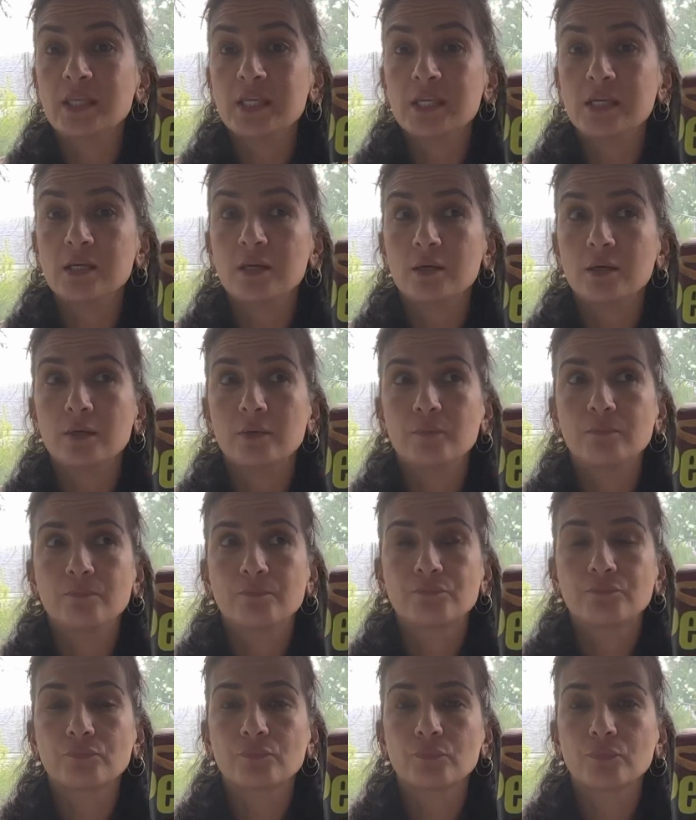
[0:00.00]
the
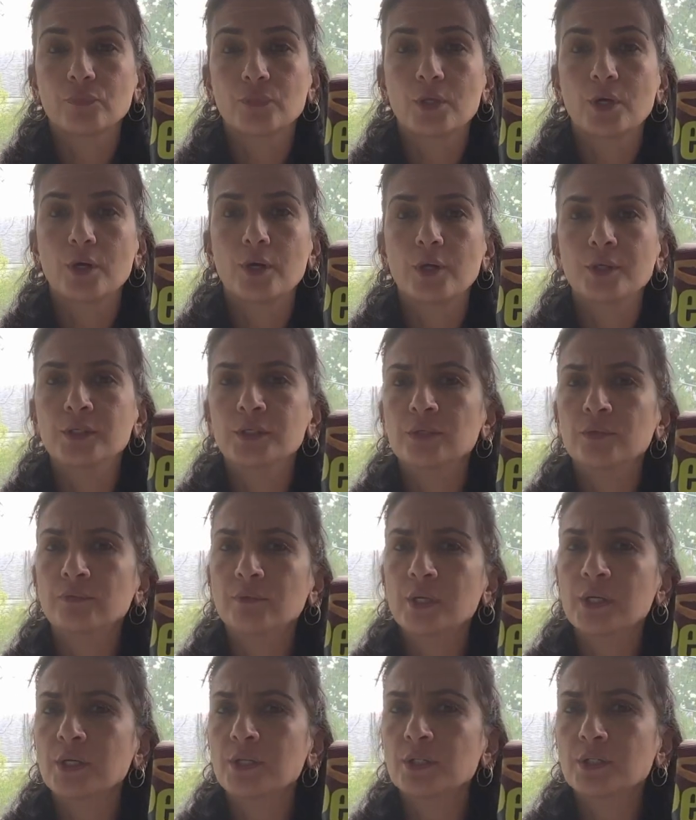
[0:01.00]
onion
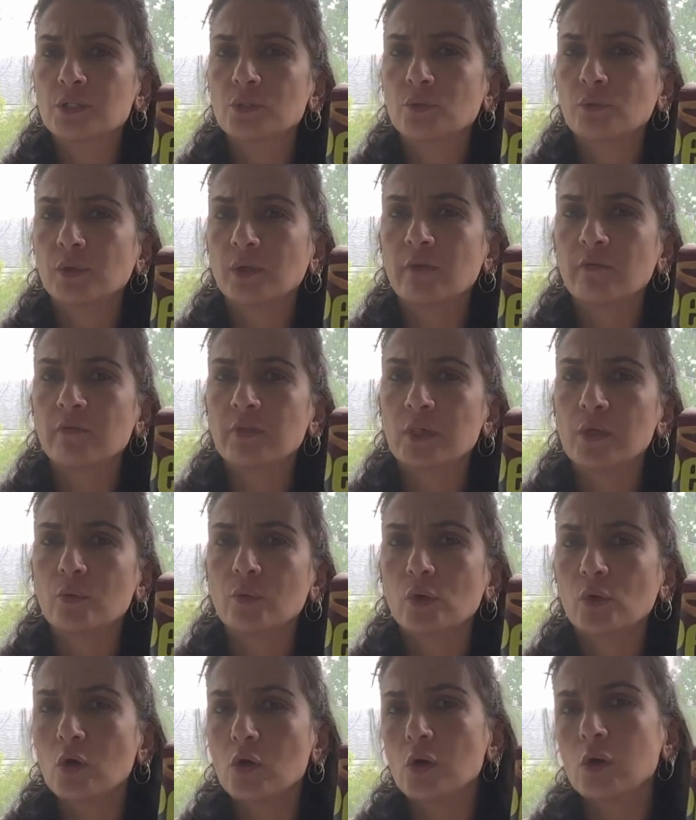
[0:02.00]
rings, whatever they
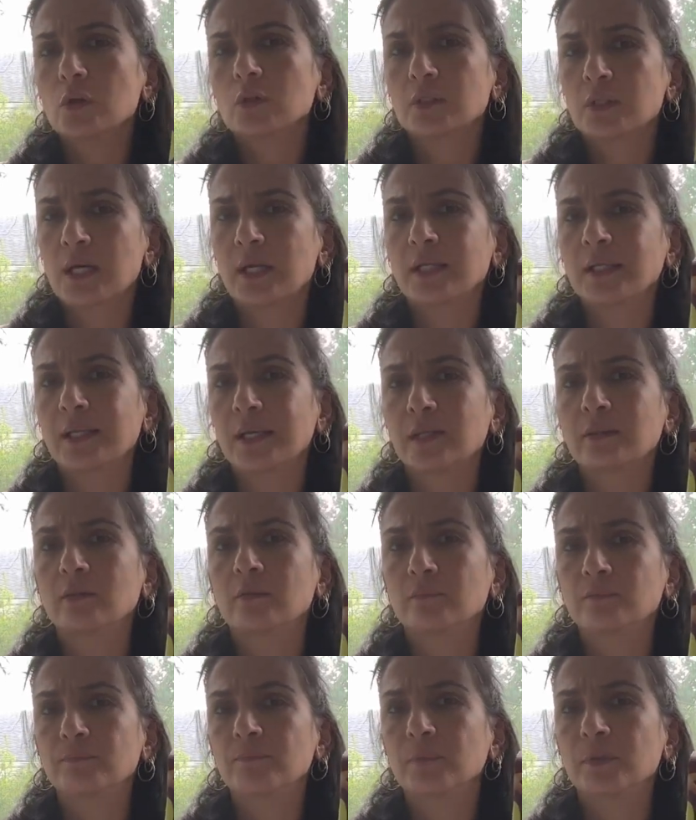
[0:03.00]
were called, kind of like
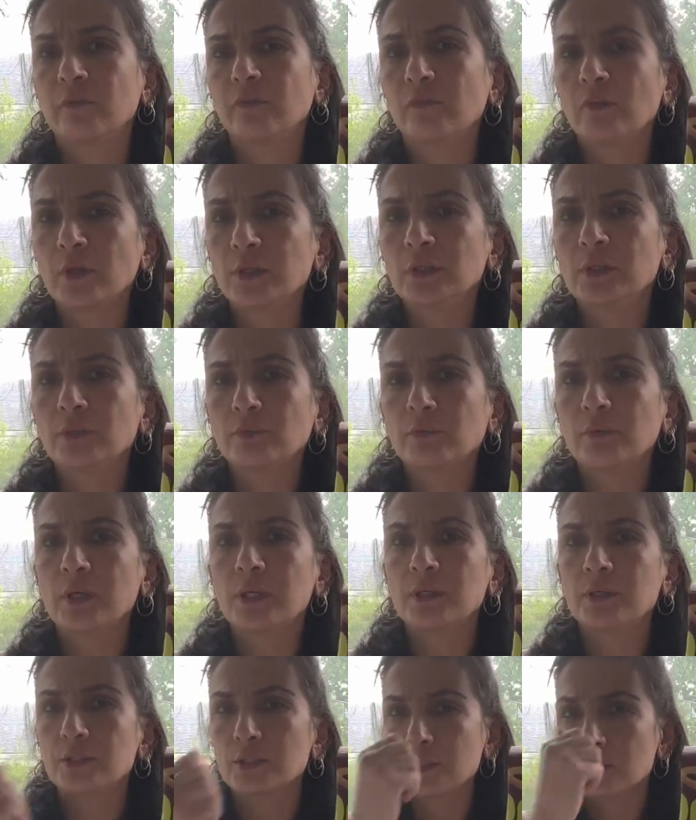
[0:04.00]
the funyun
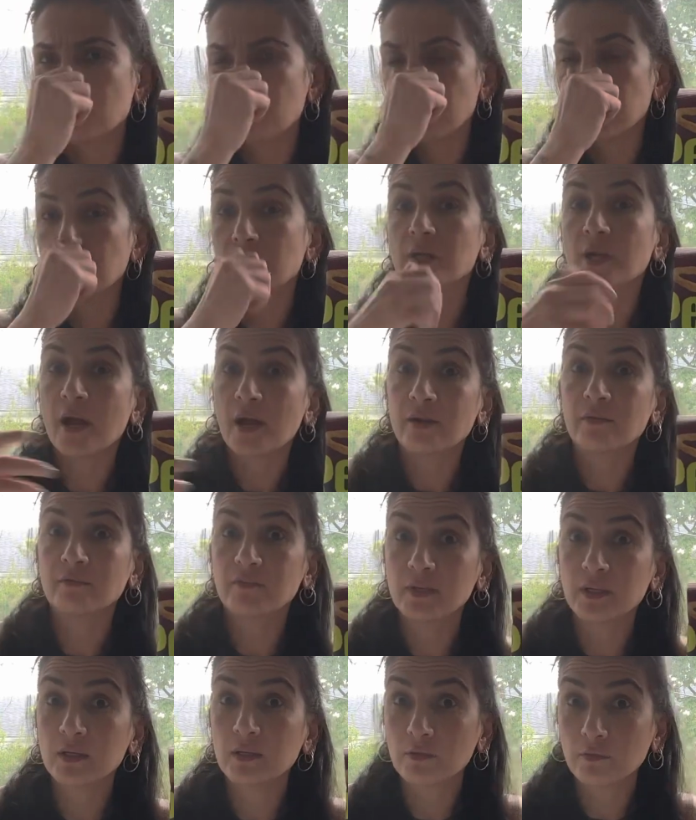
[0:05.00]
rings or the
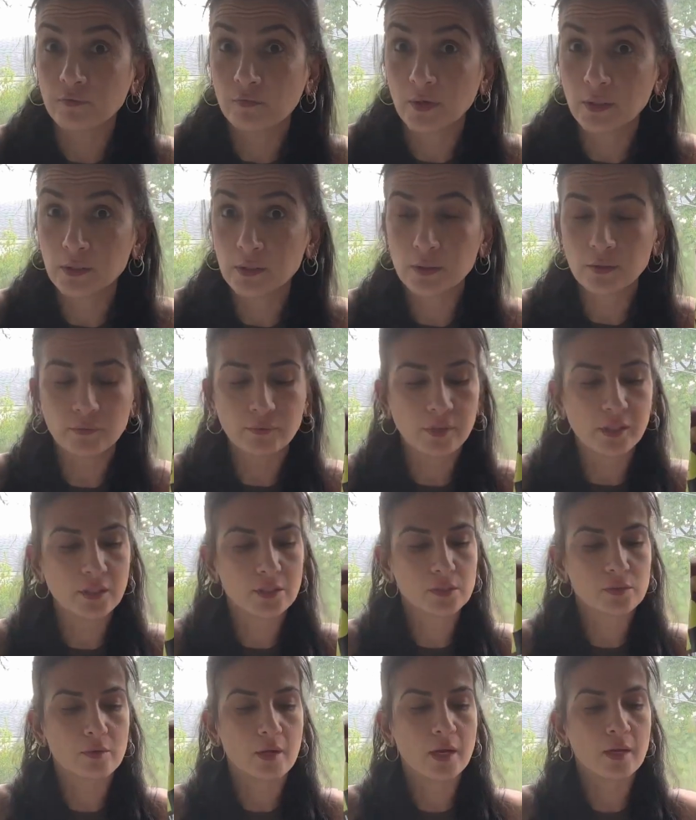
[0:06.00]
non-vegan funyun
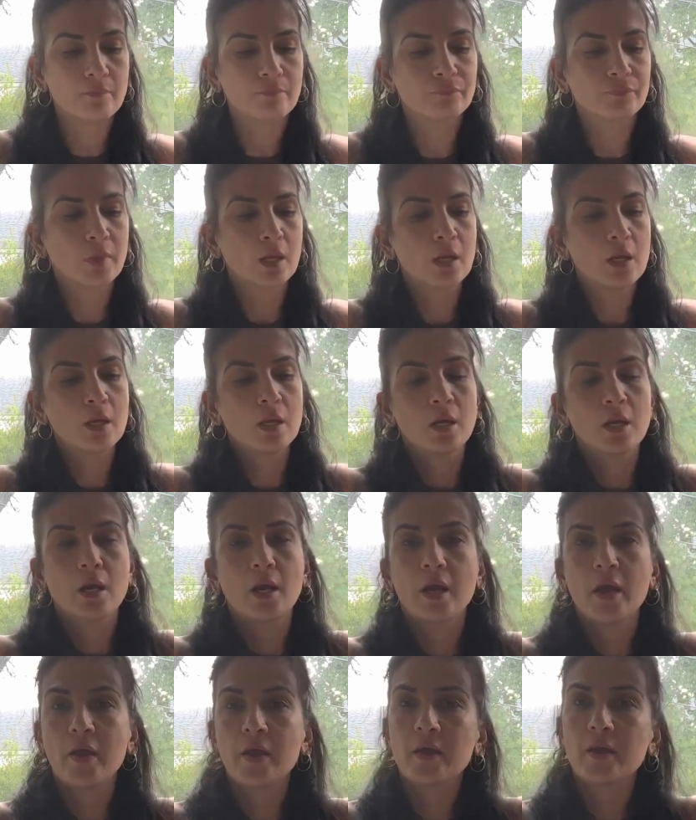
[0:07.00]
rings, right?
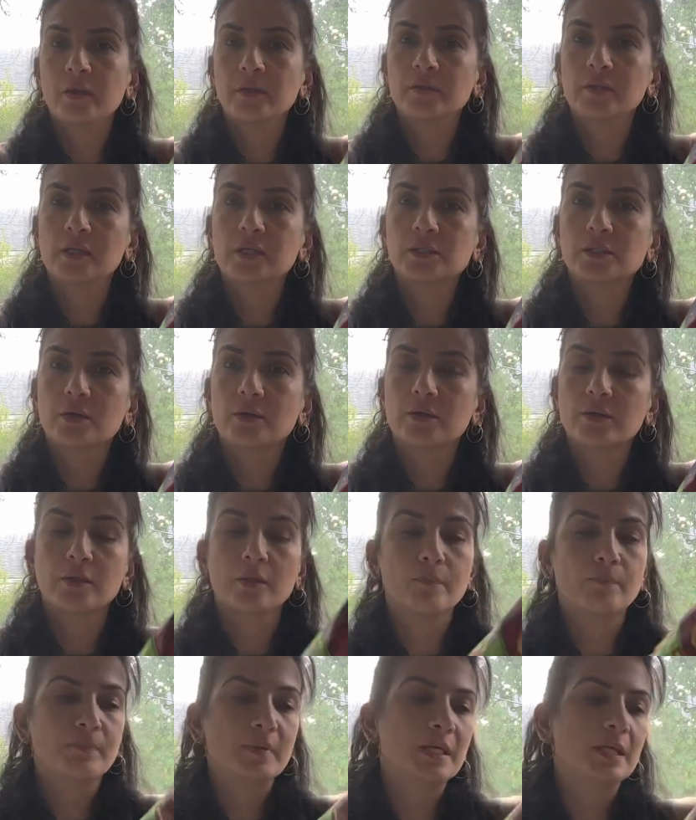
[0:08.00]
And these are
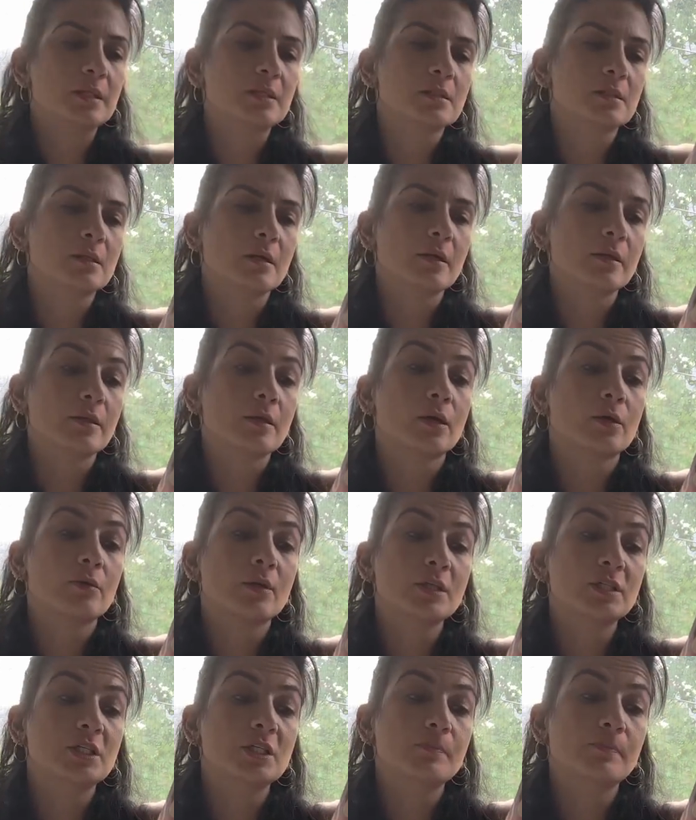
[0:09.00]
the
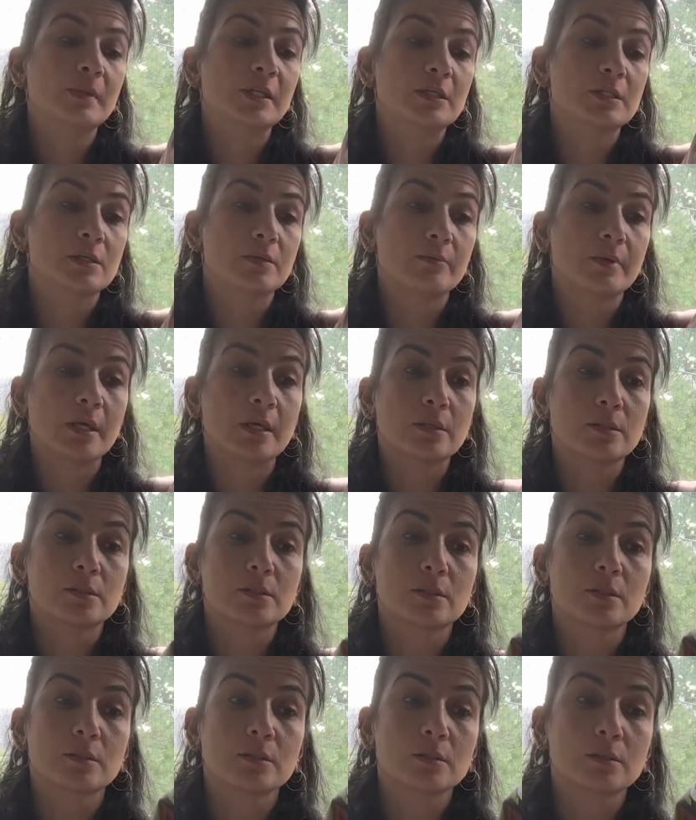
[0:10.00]
crunchy pizza
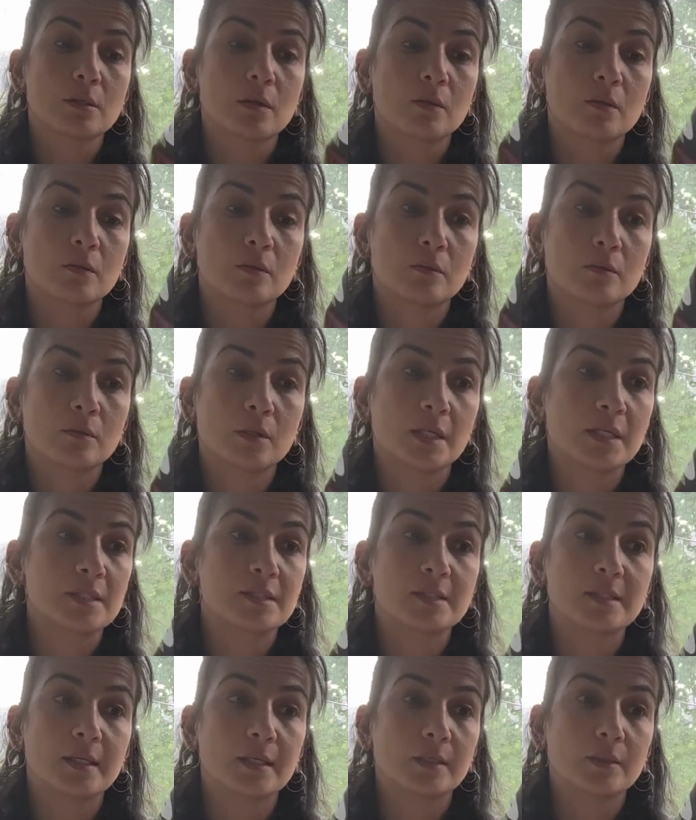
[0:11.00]
rings. So I
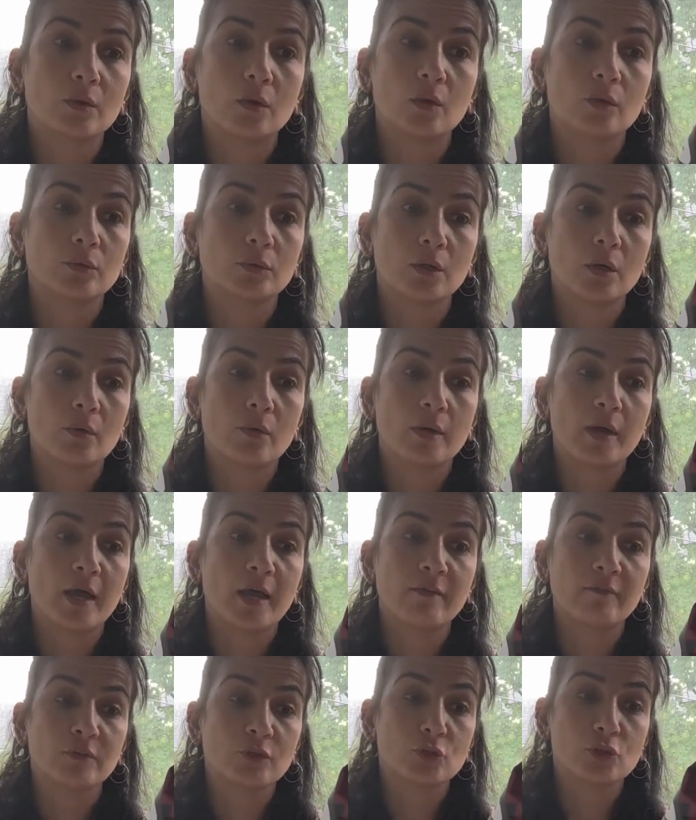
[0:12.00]
said, oh no, I
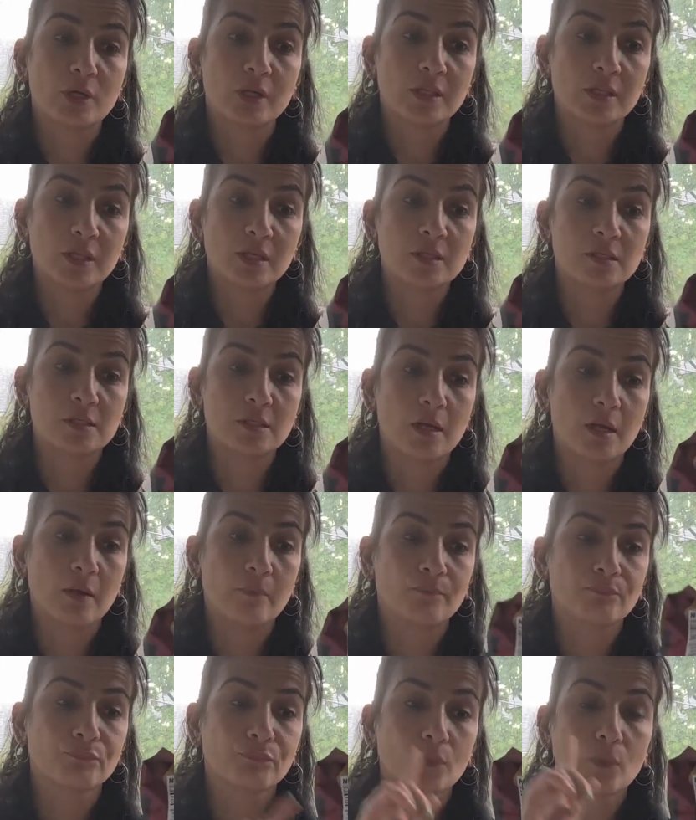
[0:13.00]
haven't tried these
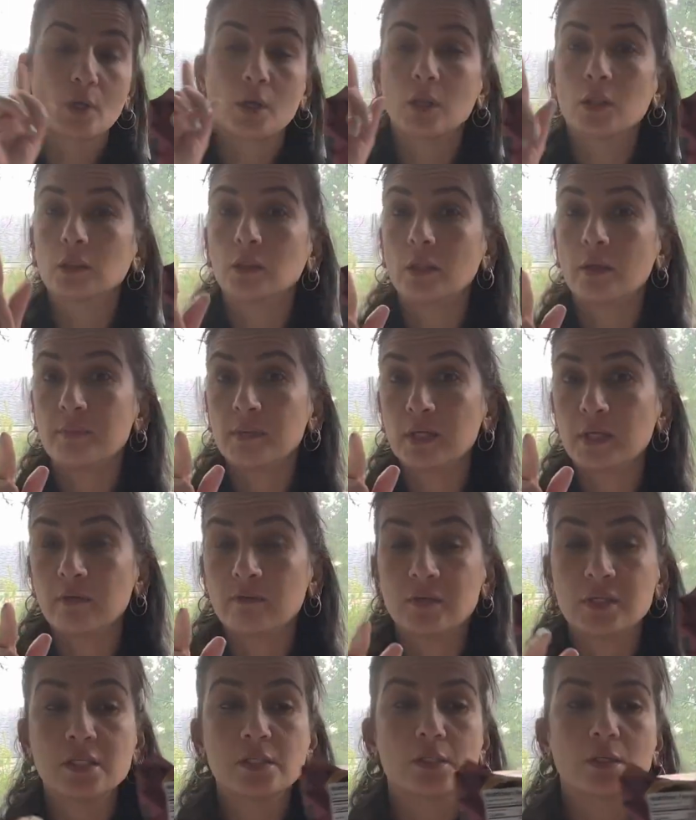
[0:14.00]
yet. Let me
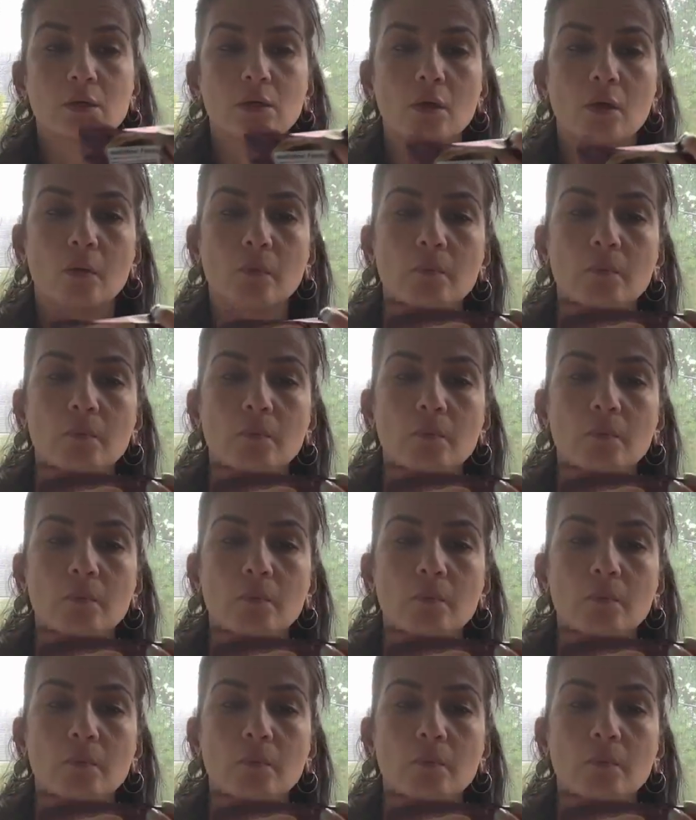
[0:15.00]
give these a go.